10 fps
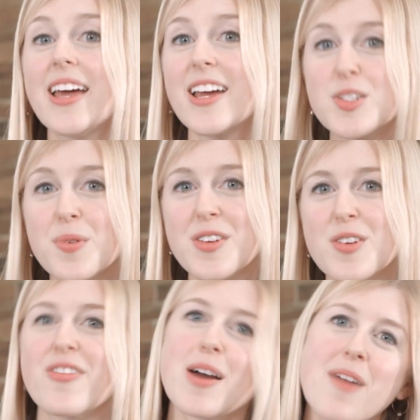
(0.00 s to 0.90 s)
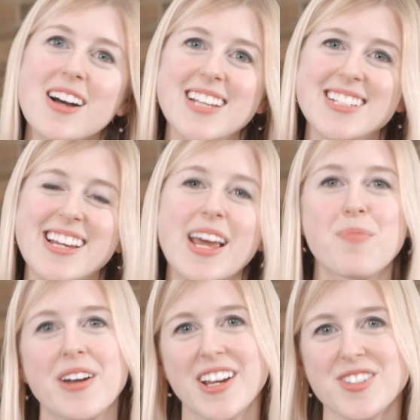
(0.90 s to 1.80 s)
Here's where the Unified Process can get
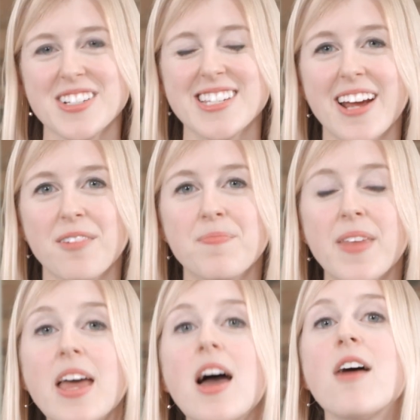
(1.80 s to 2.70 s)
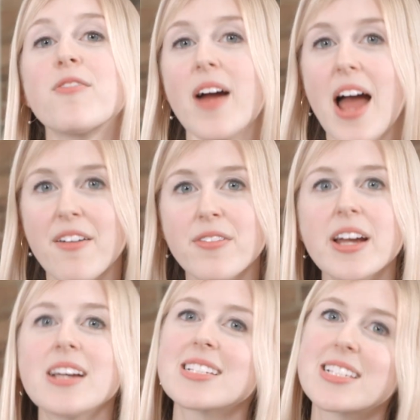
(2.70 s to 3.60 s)
pretty interesting. For
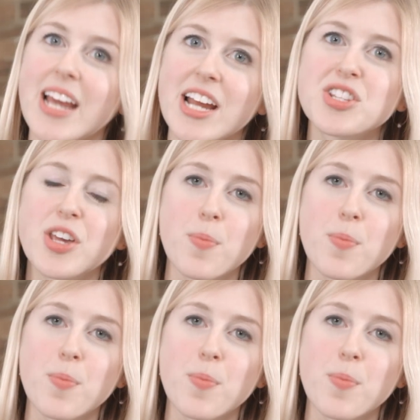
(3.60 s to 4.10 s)
every stage that